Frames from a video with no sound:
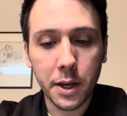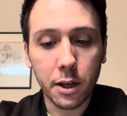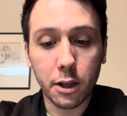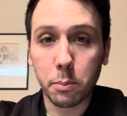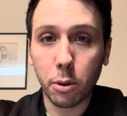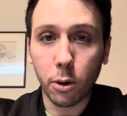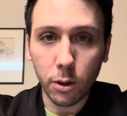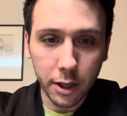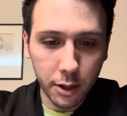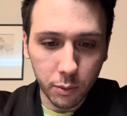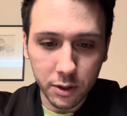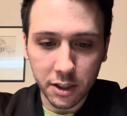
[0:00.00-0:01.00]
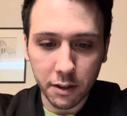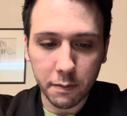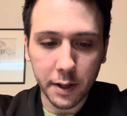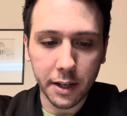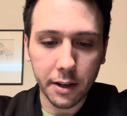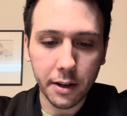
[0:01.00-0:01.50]
Napoleon was
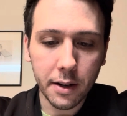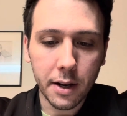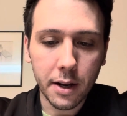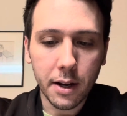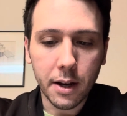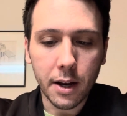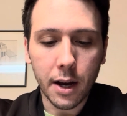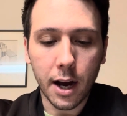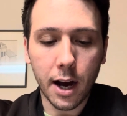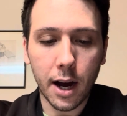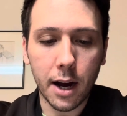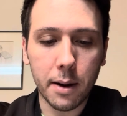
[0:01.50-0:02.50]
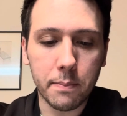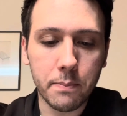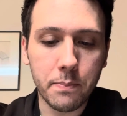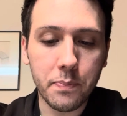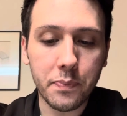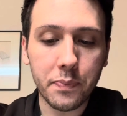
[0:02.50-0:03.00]
defeated.
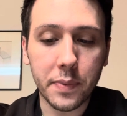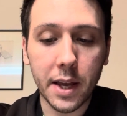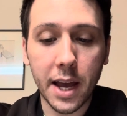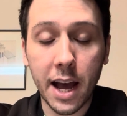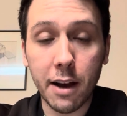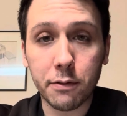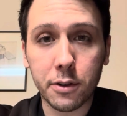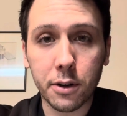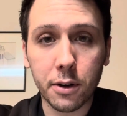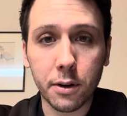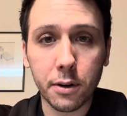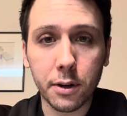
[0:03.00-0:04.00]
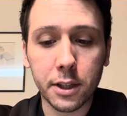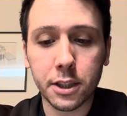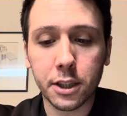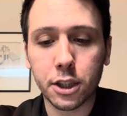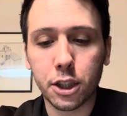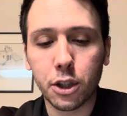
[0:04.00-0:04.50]
After his
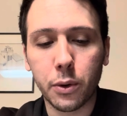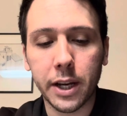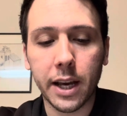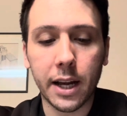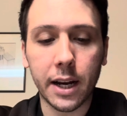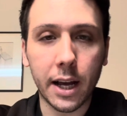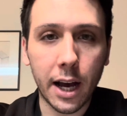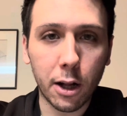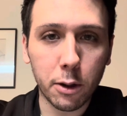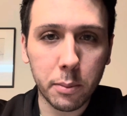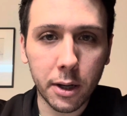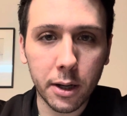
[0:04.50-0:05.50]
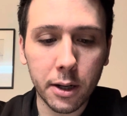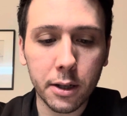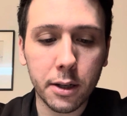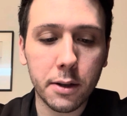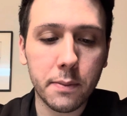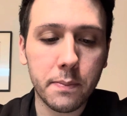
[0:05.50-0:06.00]
ingenuity on
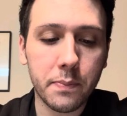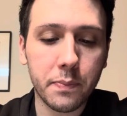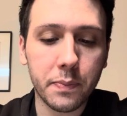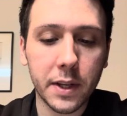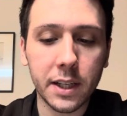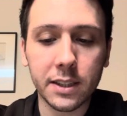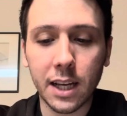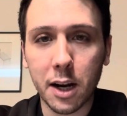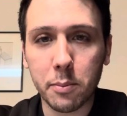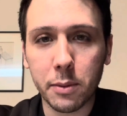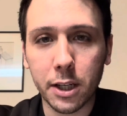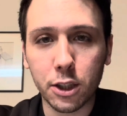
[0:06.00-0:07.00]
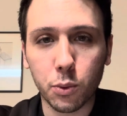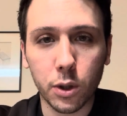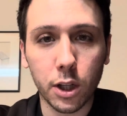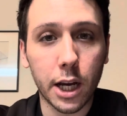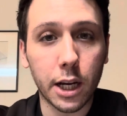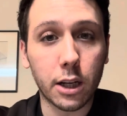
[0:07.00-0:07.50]
Elba, his enemies were
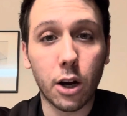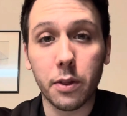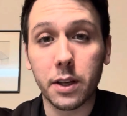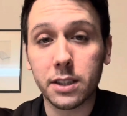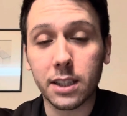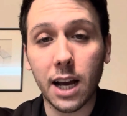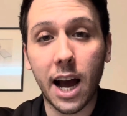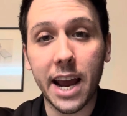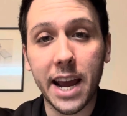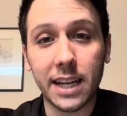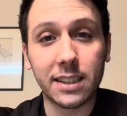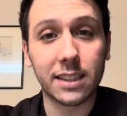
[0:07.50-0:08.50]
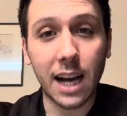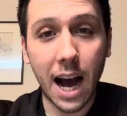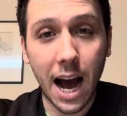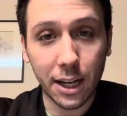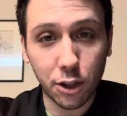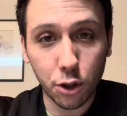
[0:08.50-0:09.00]
like, no, this guy has
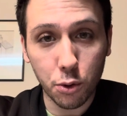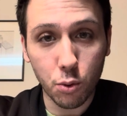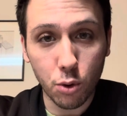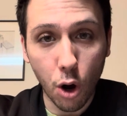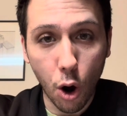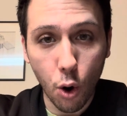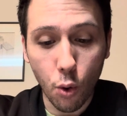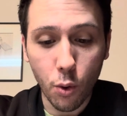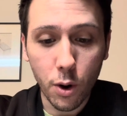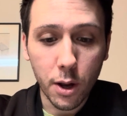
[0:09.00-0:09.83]
got to go.